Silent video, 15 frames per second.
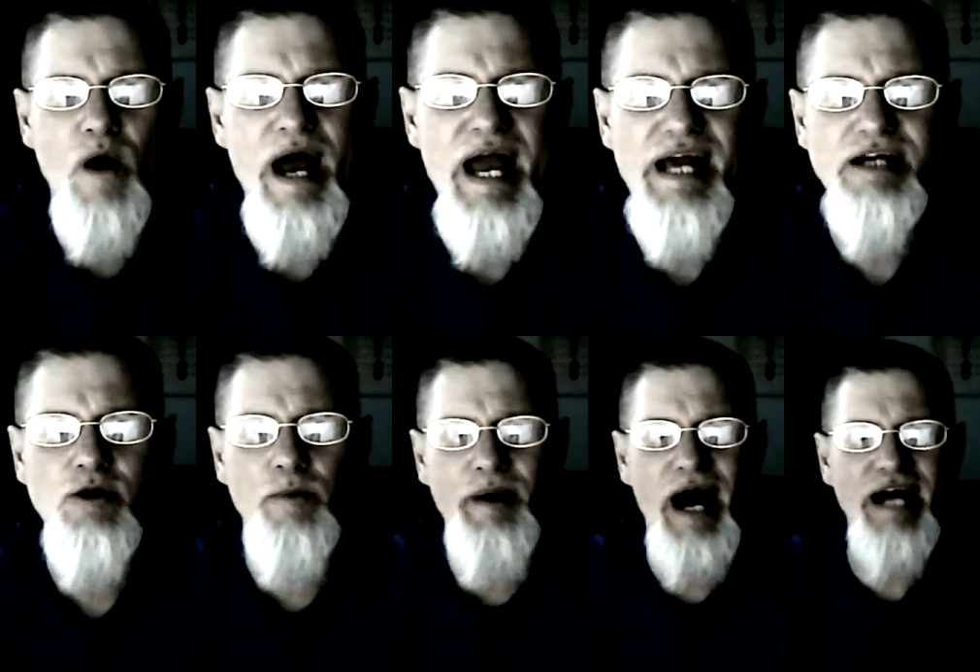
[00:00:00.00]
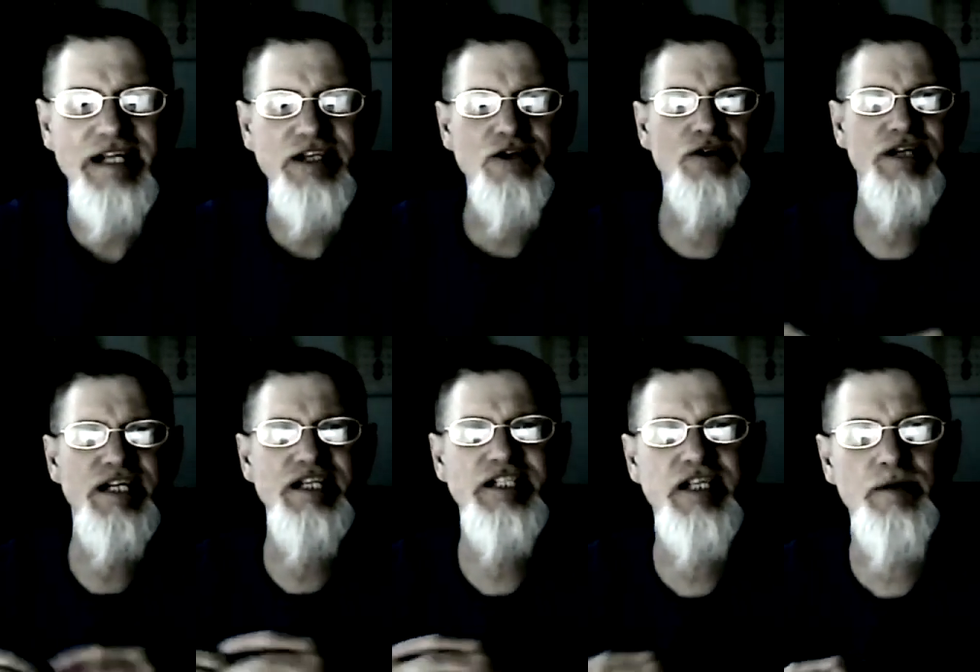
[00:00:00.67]
away and go back to your
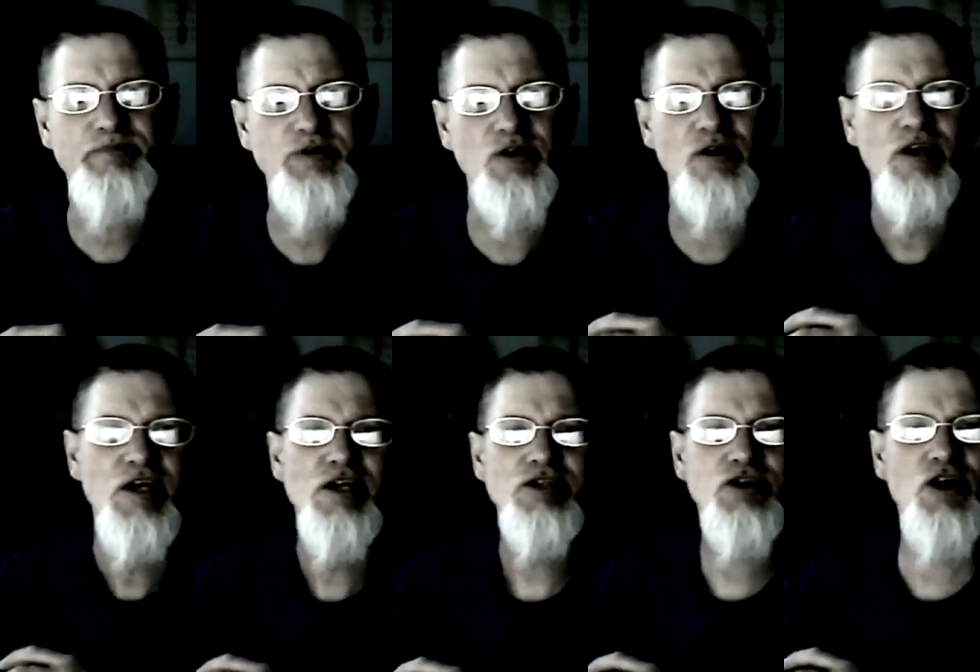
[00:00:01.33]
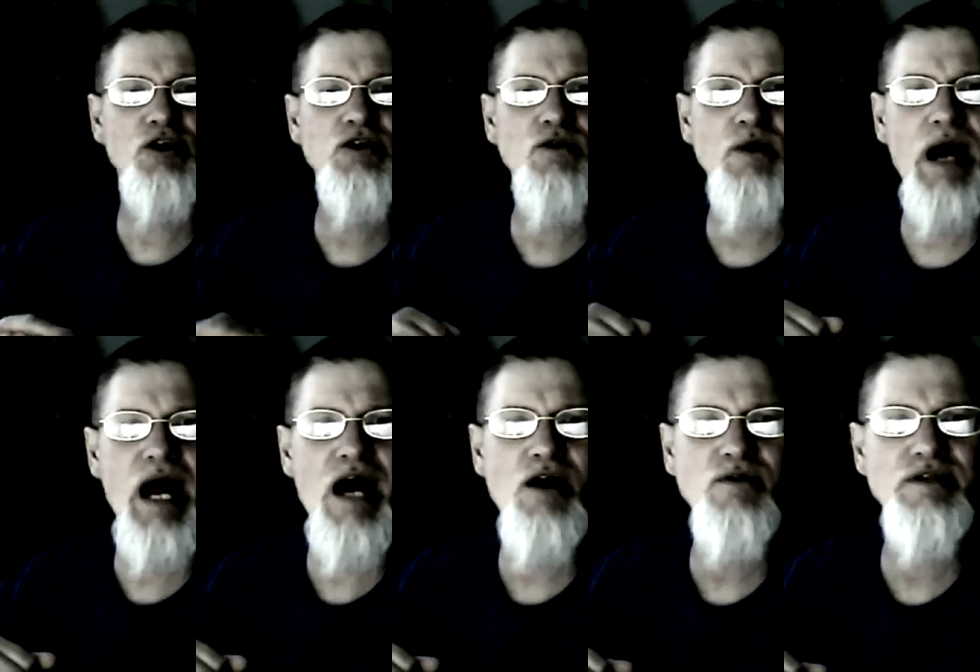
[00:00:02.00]
Egypt or turn
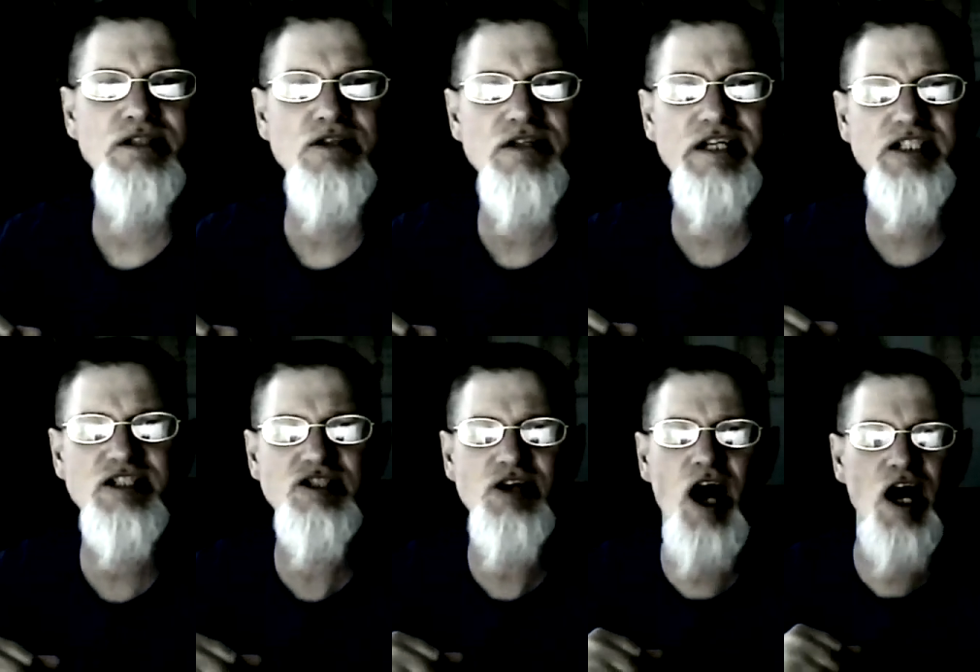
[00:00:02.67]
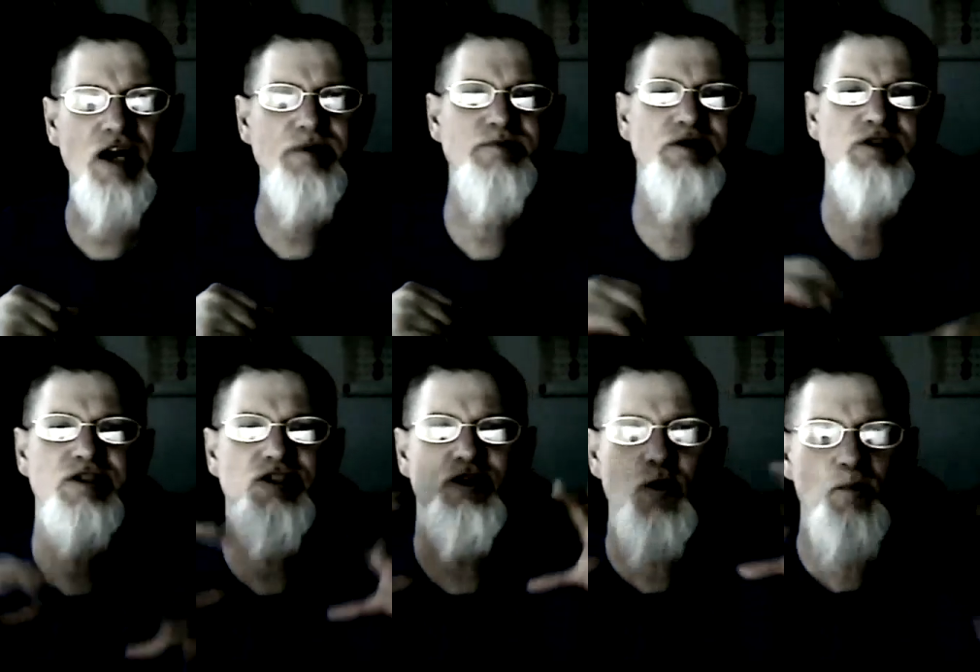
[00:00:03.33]
around and look at Sodom
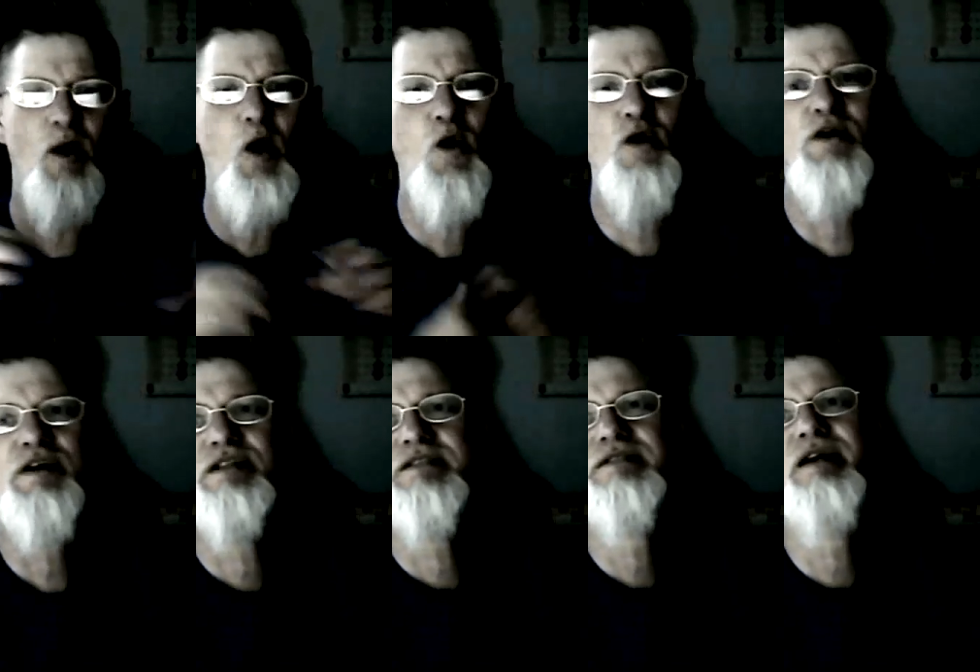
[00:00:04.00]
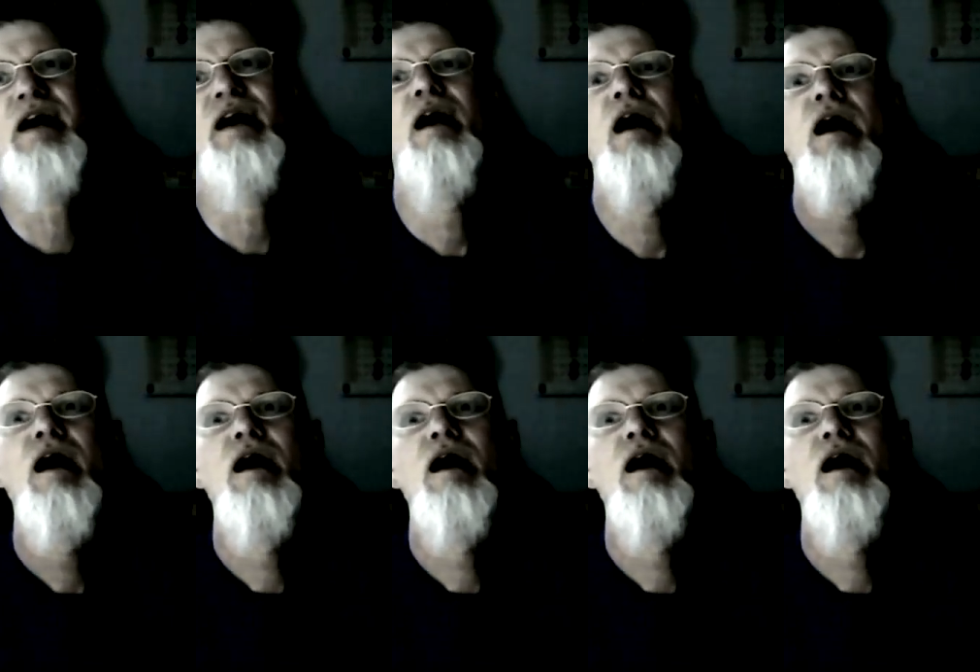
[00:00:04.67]
and Gomorrah and say,